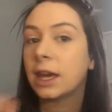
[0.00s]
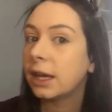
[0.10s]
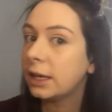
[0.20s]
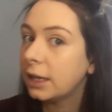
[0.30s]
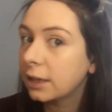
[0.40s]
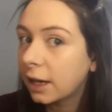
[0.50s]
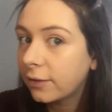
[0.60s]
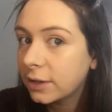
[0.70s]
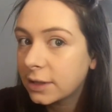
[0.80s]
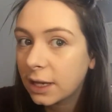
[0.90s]
and it
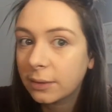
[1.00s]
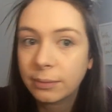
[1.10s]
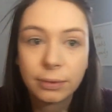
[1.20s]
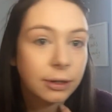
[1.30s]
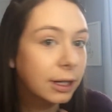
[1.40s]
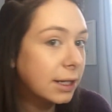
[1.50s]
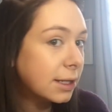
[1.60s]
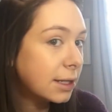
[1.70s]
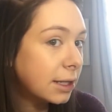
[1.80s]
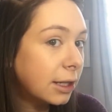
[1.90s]
covers up
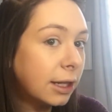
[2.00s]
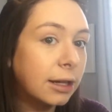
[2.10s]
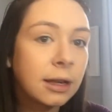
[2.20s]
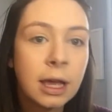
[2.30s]
pretty good.